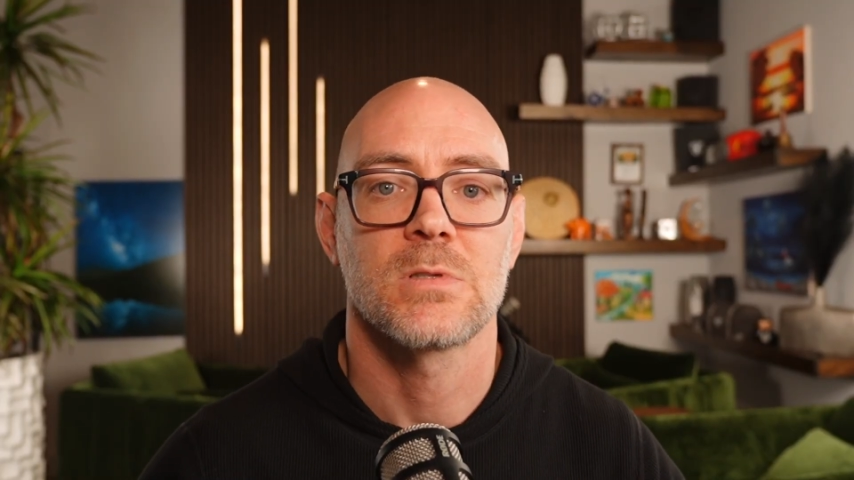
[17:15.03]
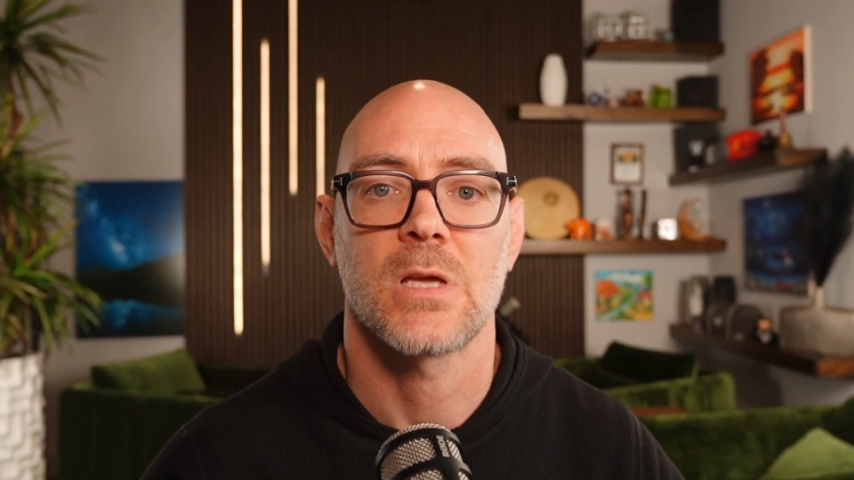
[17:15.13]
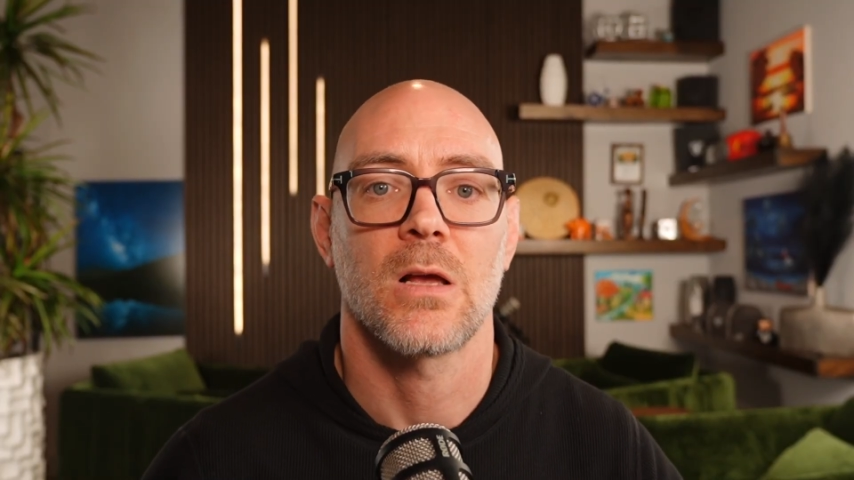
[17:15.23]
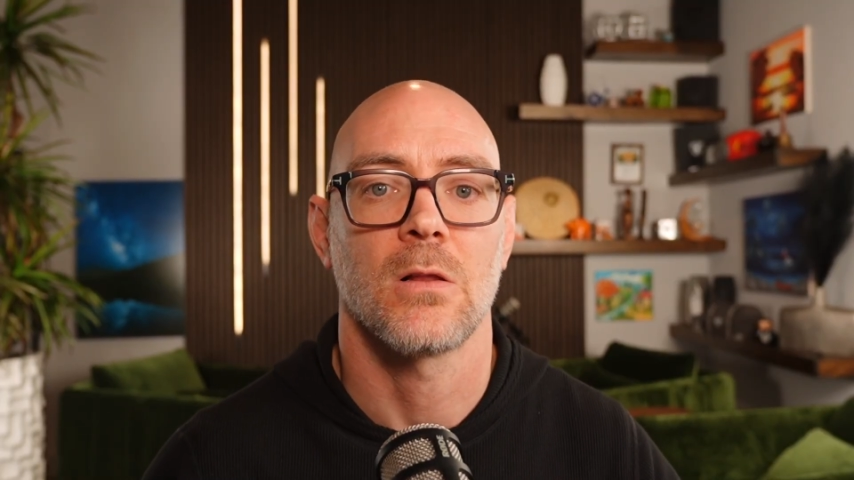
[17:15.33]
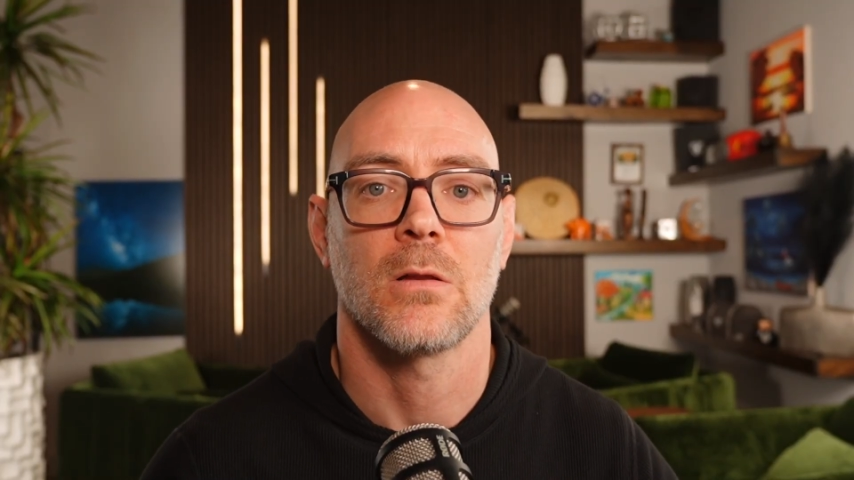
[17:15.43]

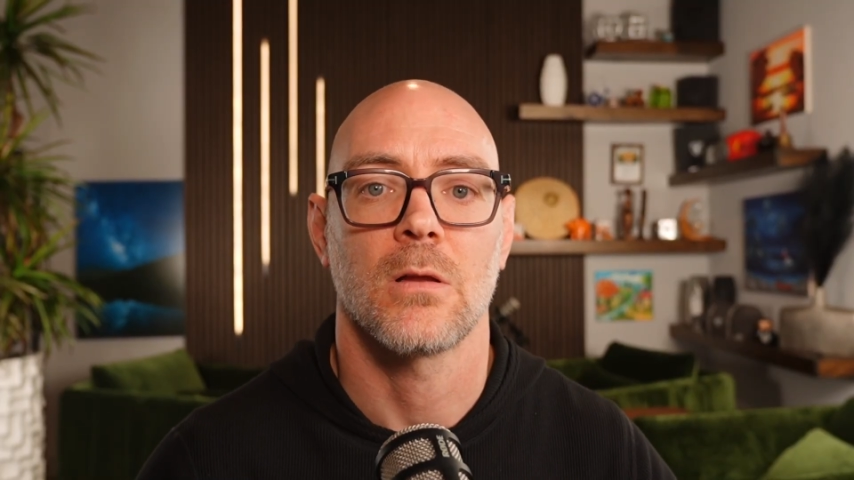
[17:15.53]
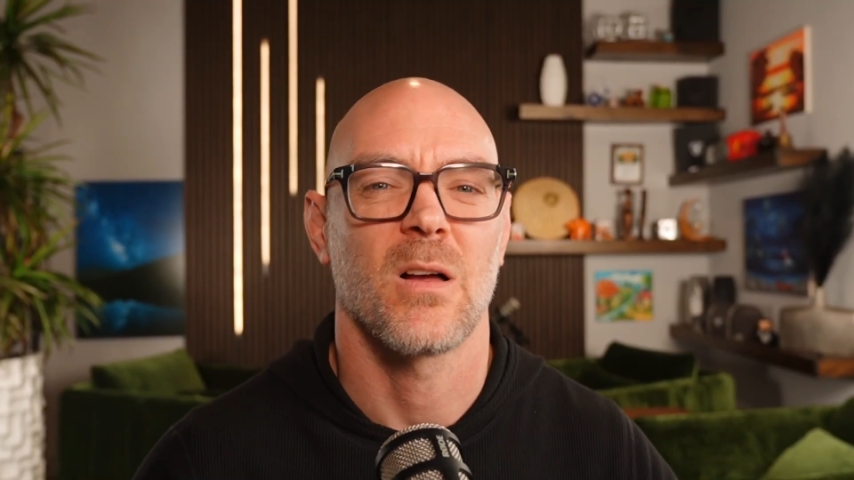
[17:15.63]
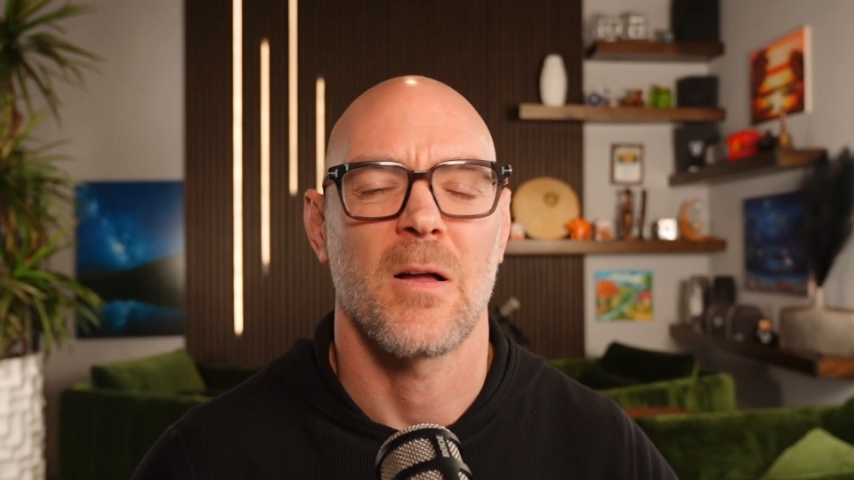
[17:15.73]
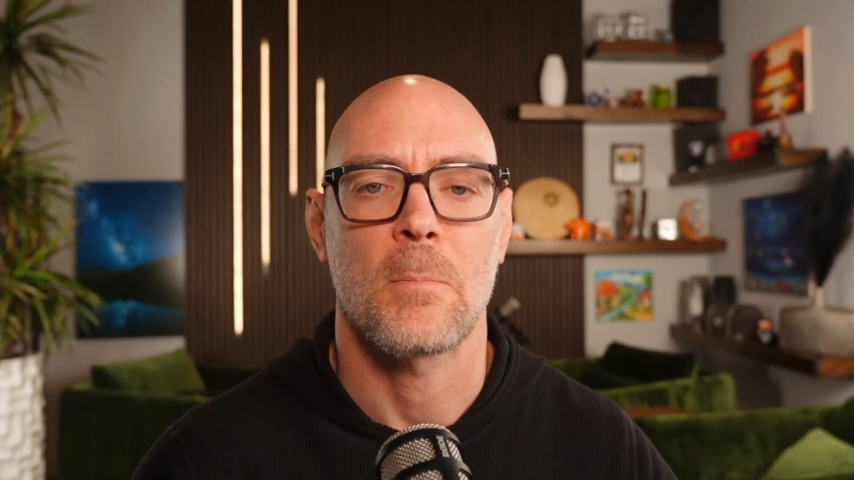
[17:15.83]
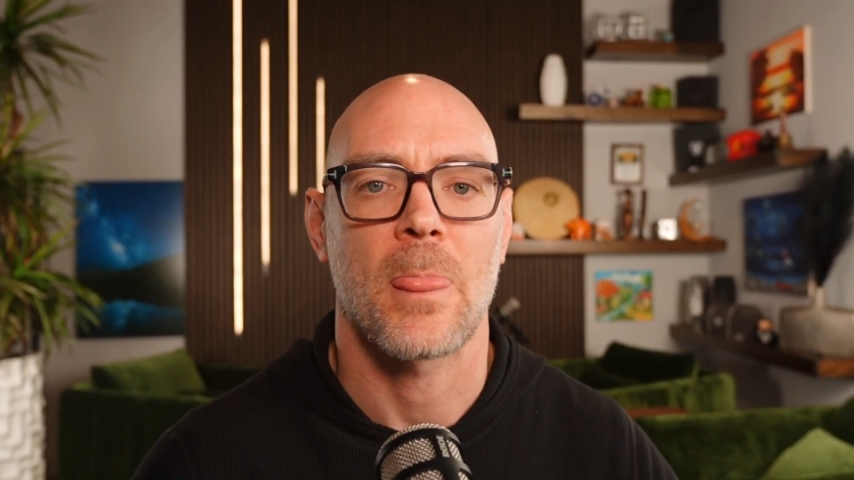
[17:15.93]
tell
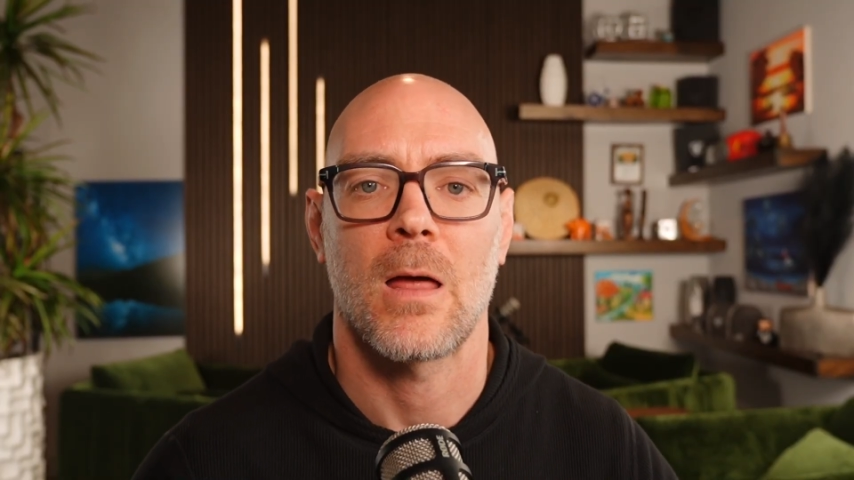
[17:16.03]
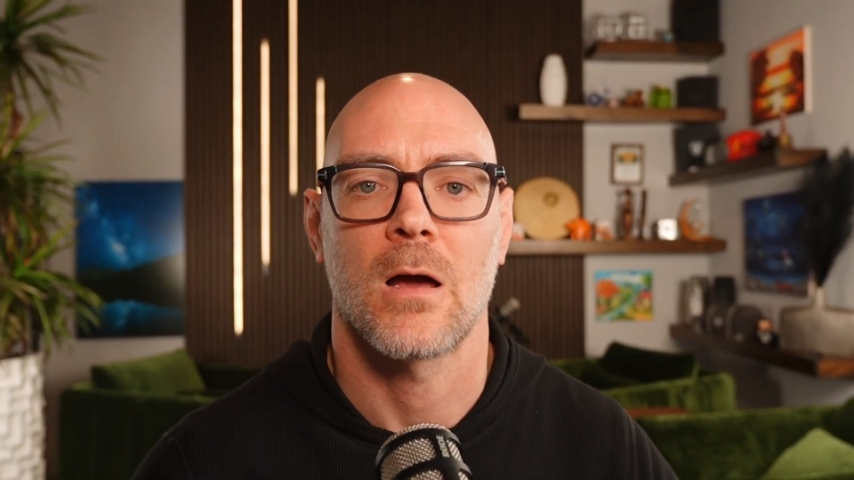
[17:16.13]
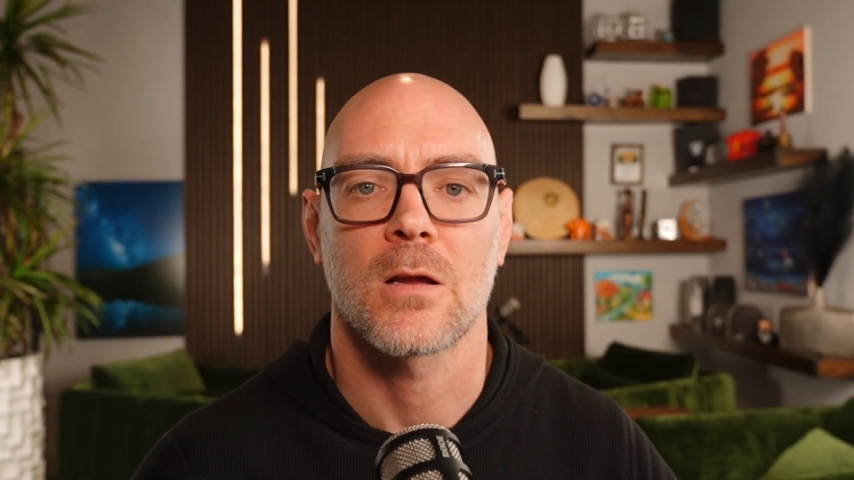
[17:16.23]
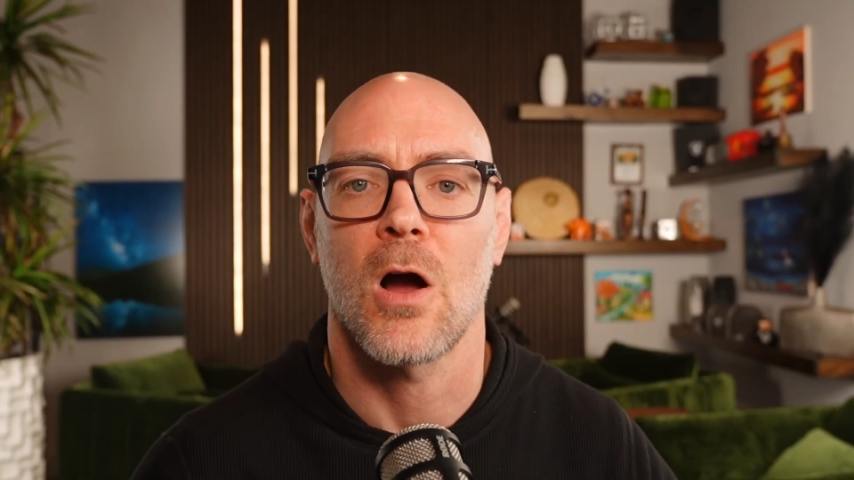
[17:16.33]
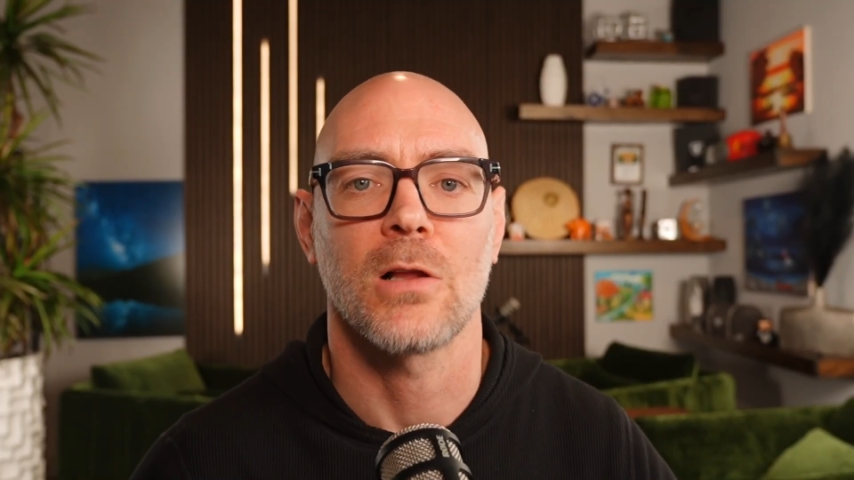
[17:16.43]

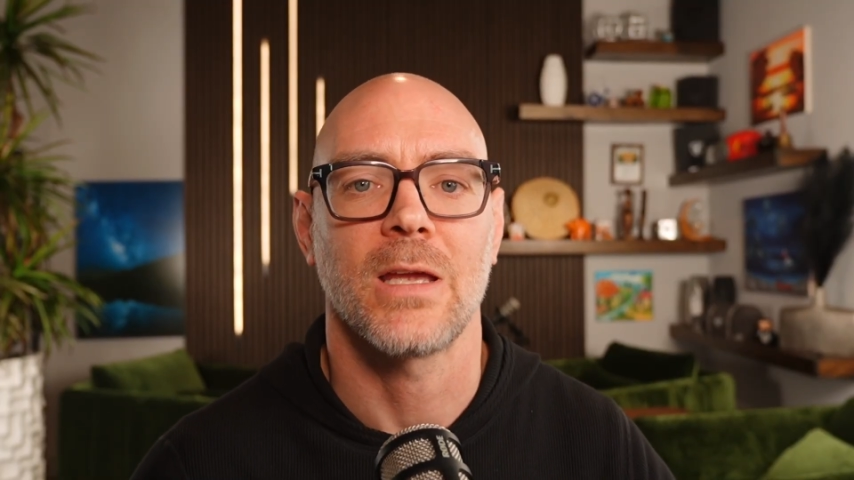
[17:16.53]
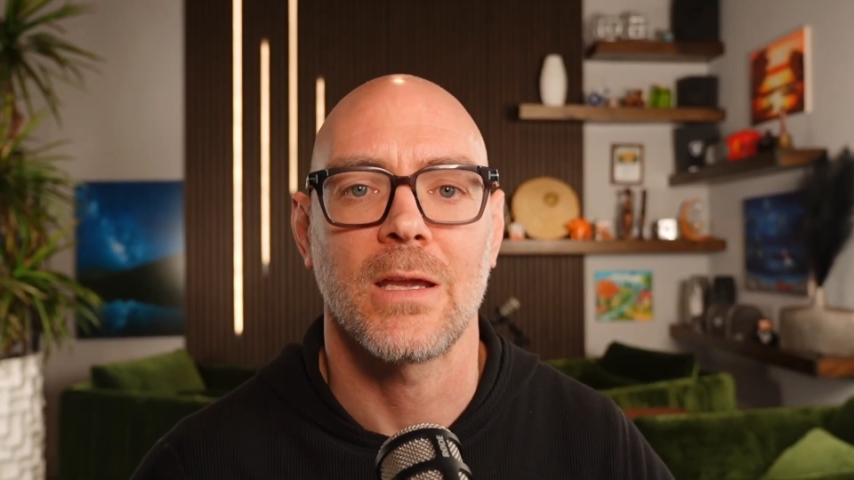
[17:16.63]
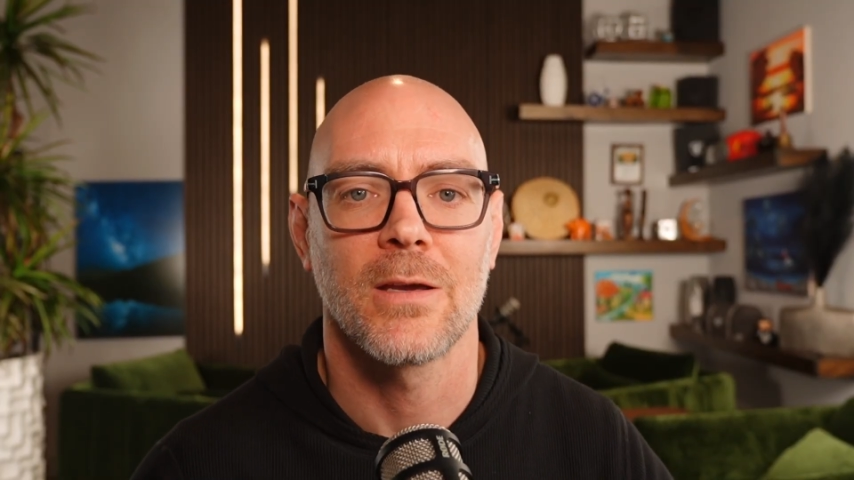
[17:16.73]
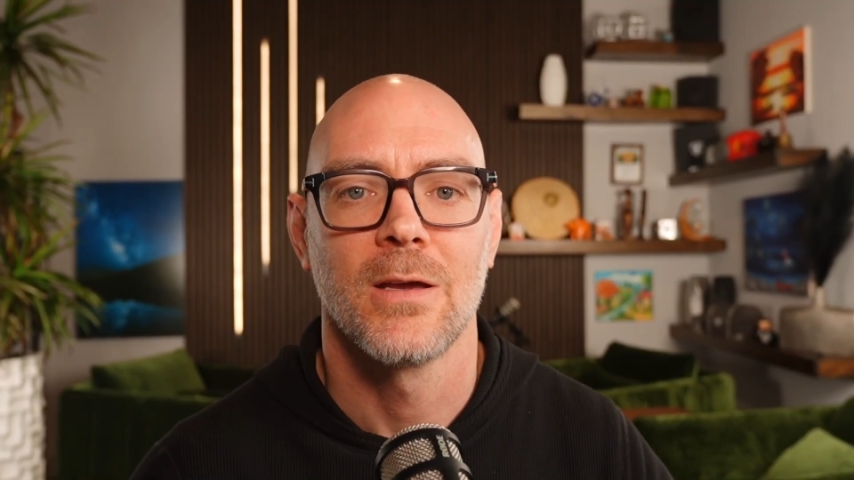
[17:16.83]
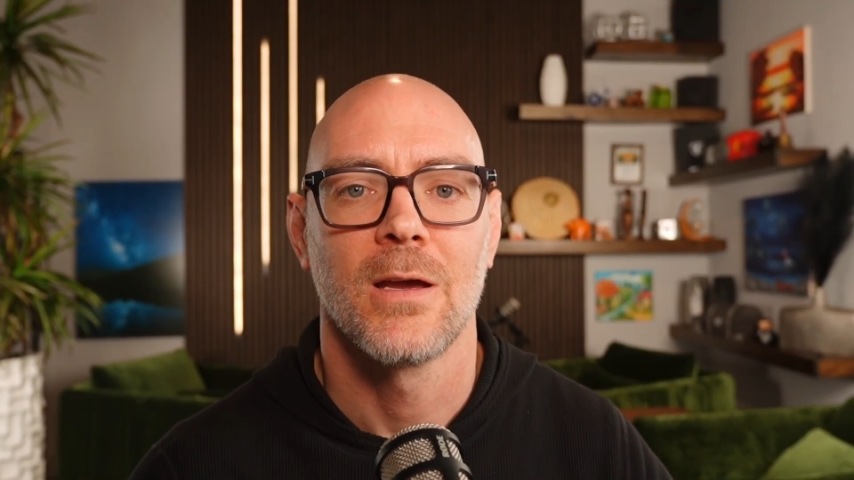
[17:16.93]
a
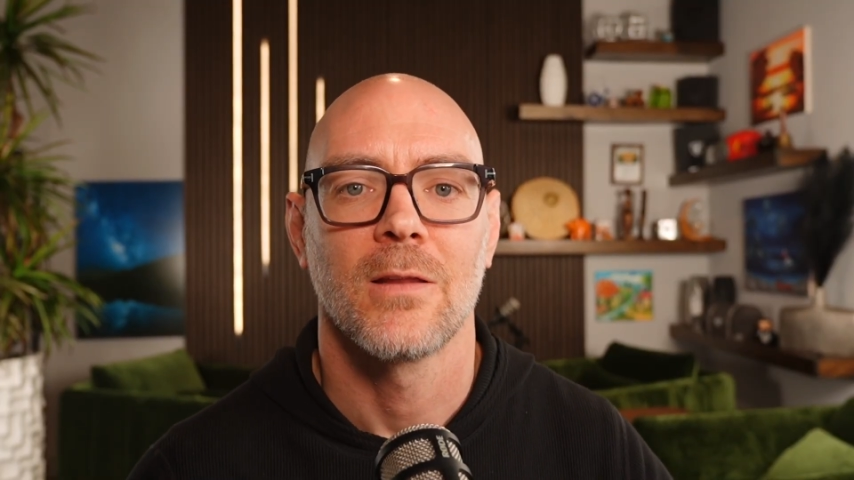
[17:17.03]
colleague,